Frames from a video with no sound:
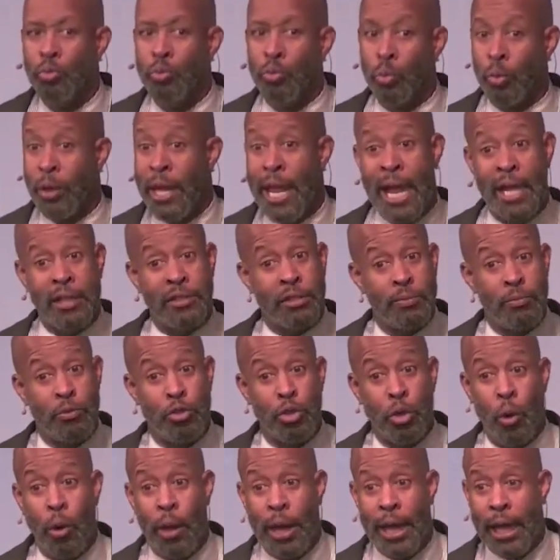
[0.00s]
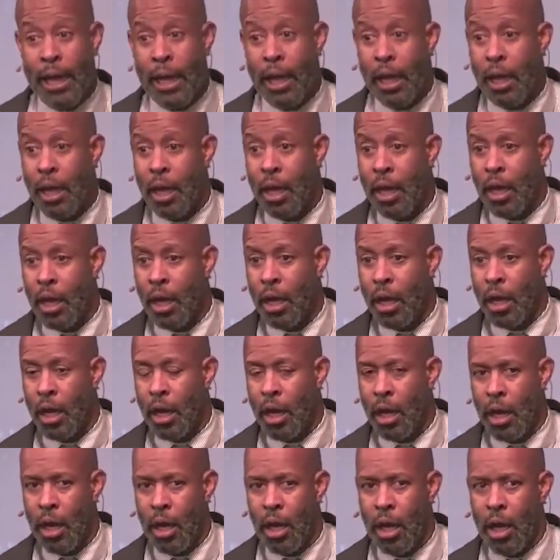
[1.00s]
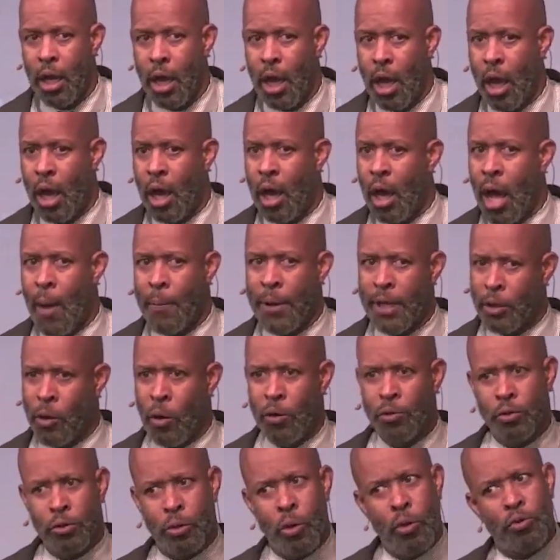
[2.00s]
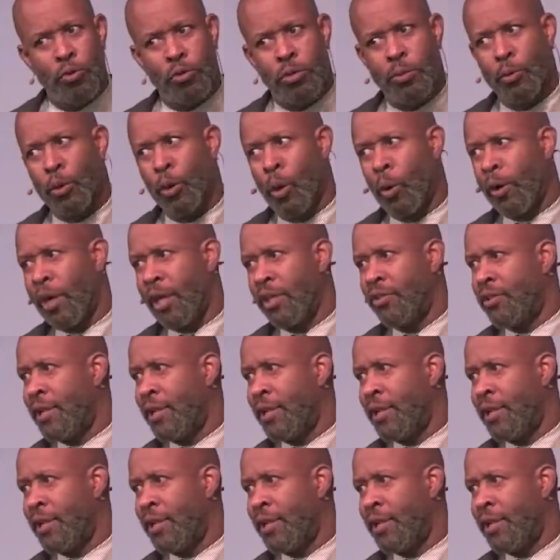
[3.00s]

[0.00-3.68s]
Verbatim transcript: We had some joy. I mean, those, those were some glorious